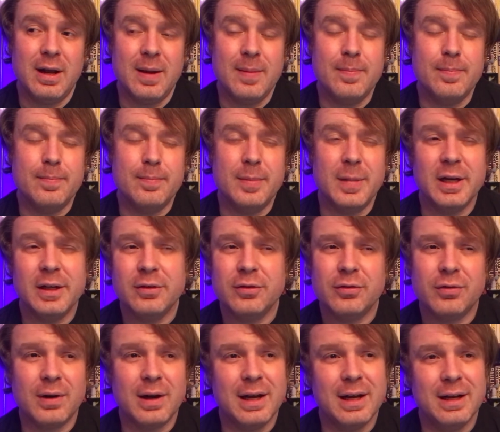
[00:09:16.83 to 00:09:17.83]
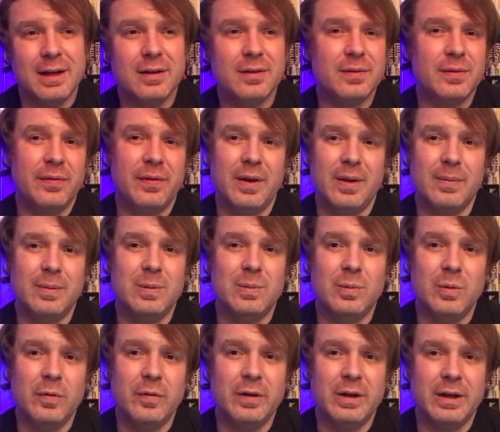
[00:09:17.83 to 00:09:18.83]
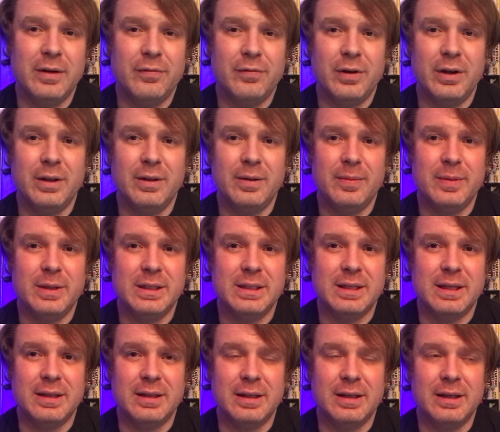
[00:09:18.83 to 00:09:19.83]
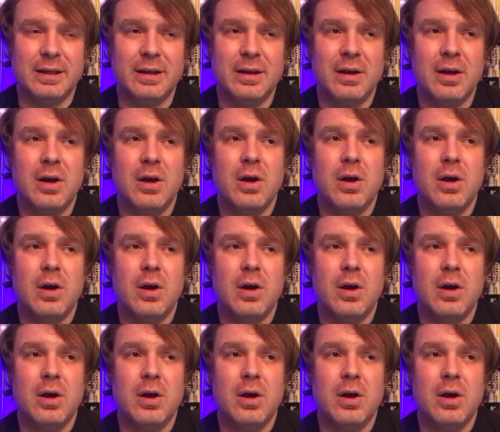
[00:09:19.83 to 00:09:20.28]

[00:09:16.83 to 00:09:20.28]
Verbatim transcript: I might try it as a family movie night, frankly, because I think